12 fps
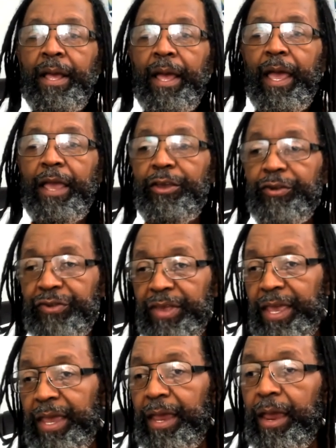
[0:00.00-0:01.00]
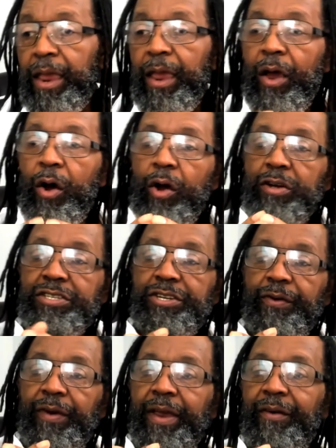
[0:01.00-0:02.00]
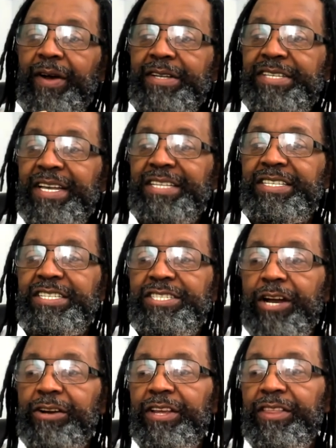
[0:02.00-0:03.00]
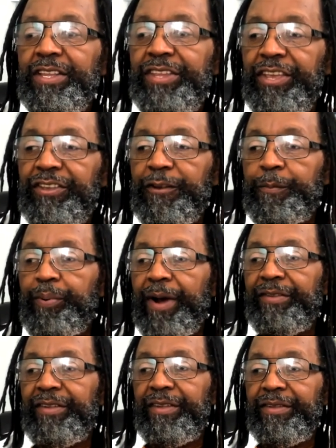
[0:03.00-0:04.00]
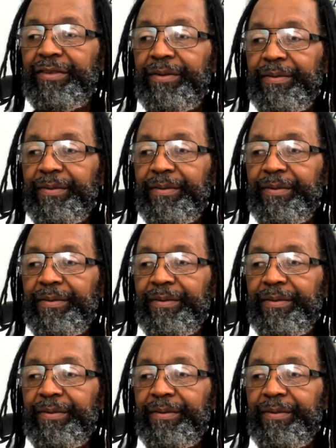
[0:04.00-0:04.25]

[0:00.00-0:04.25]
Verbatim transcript: And you see on the screen where it says discerning the teacher's presence.